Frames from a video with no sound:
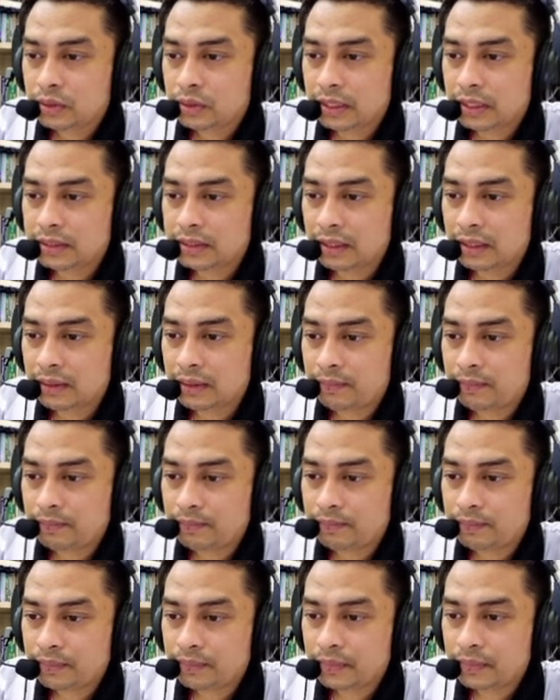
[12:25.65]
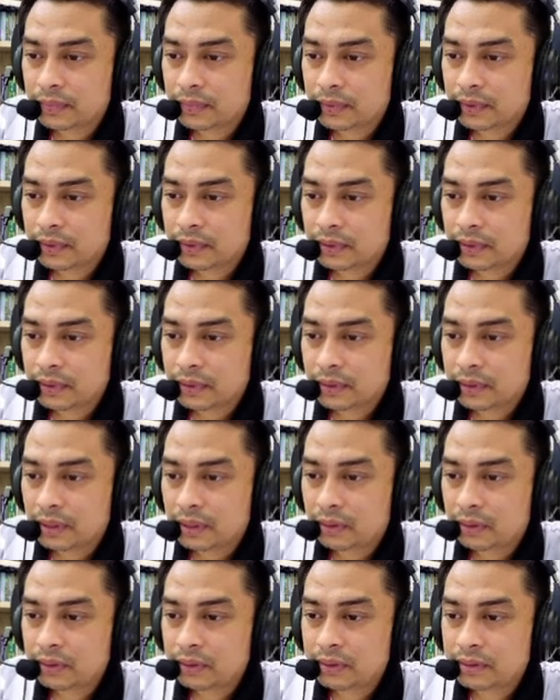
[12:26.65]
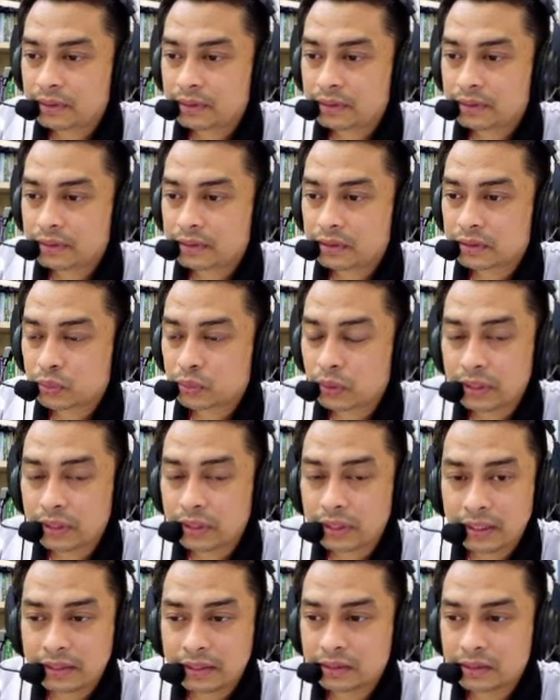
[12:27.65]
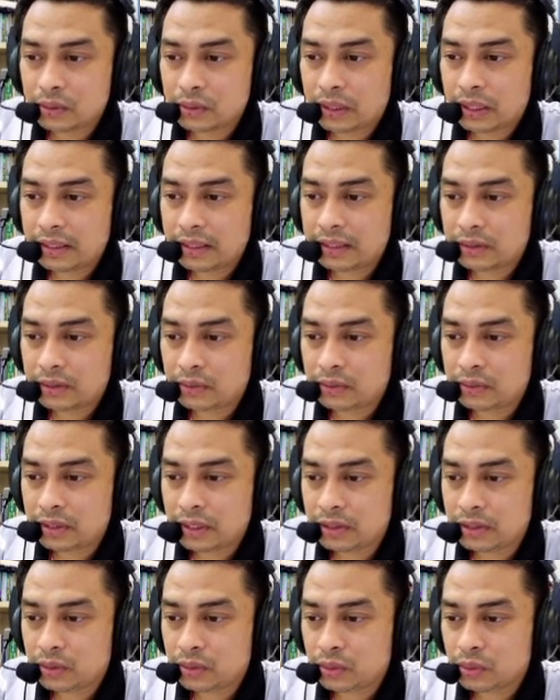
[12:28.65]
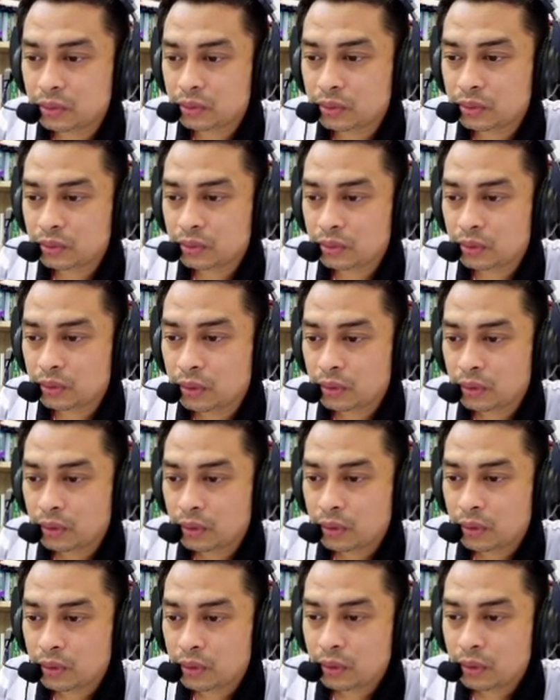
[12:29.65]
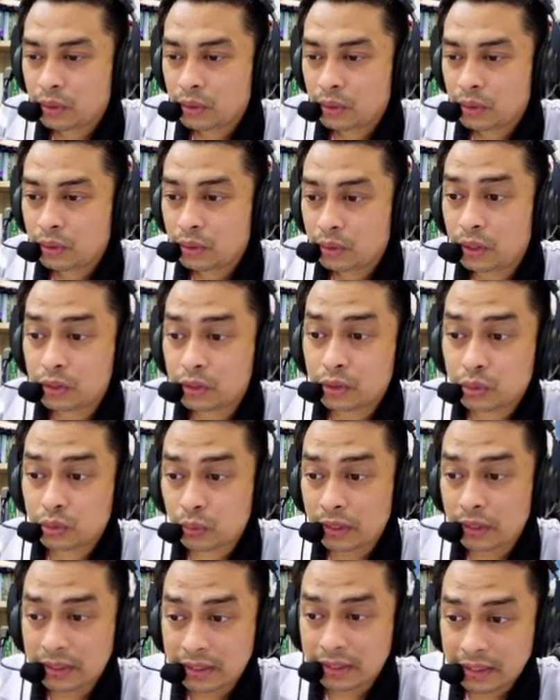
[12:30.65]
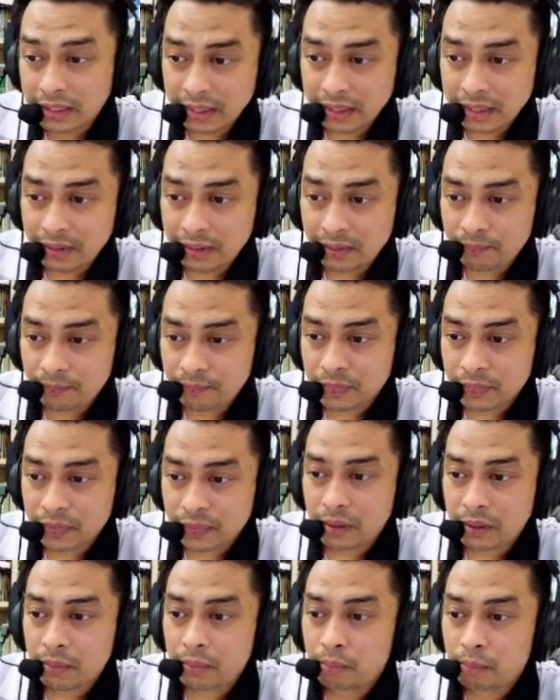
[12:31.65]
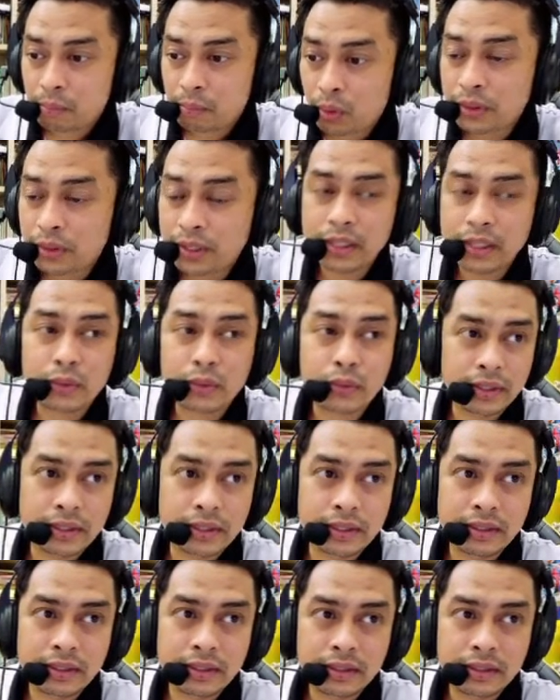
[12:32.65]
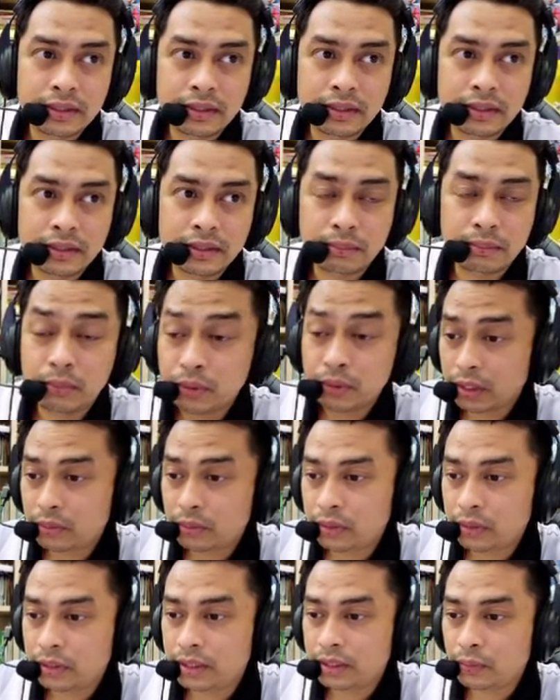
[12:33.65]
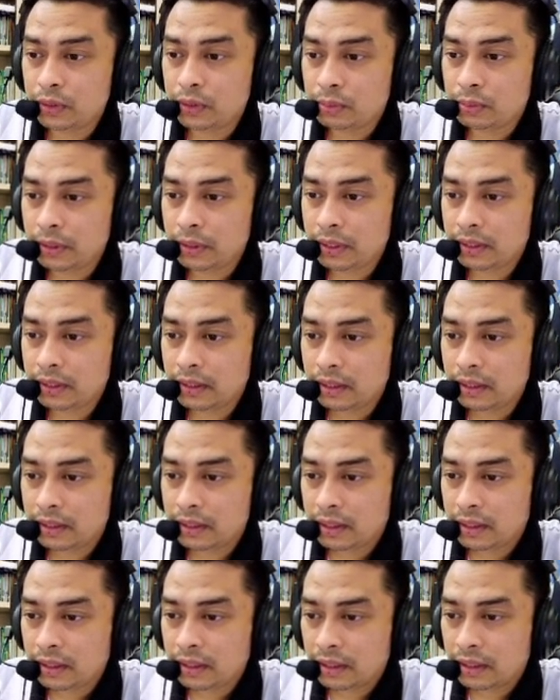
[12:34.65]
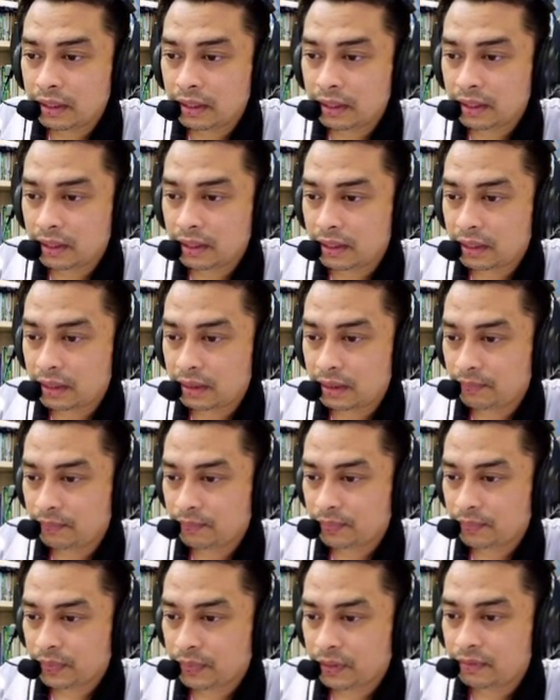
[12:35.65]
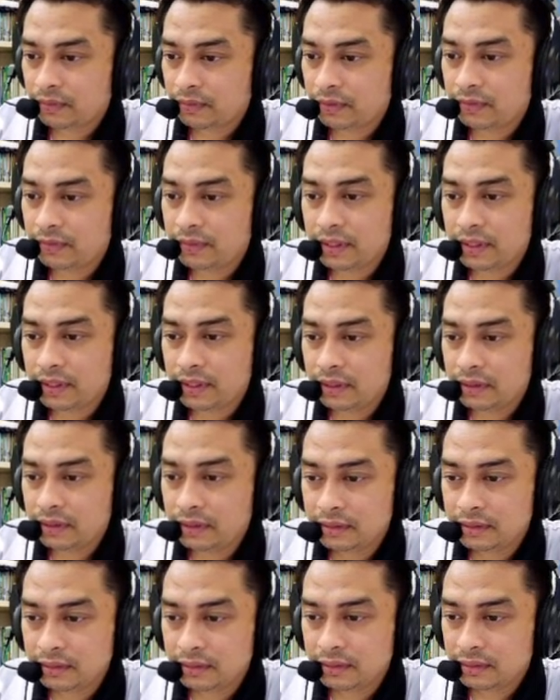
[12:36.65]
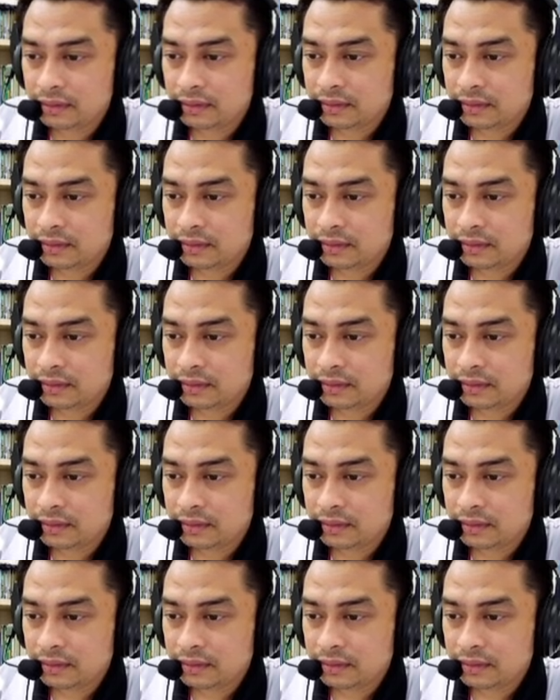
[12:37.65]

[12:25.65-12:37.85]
So DASYLAB now is 20 Hz, so I need to change to not 20, more than 20, which means 50,